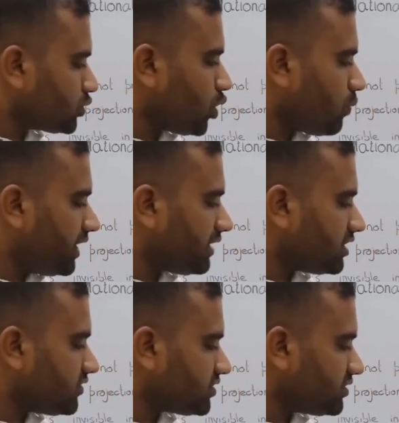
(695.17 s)

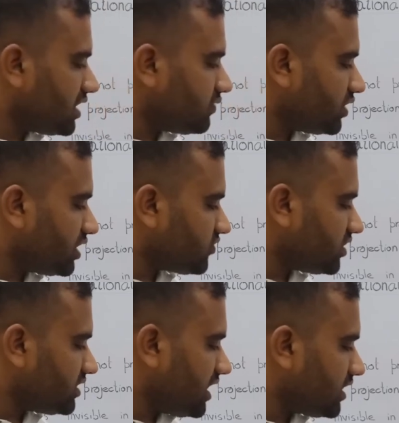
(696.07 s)
topicalization, and we can
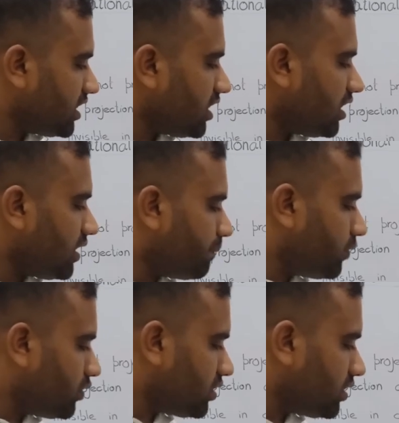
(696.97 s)
say that a
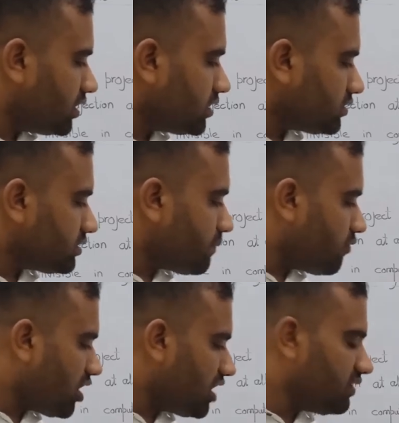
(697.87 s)
book the
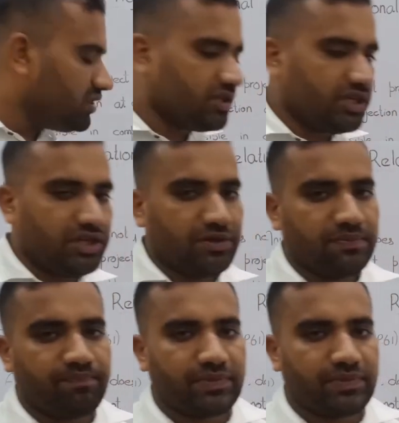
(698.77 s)
boy will read.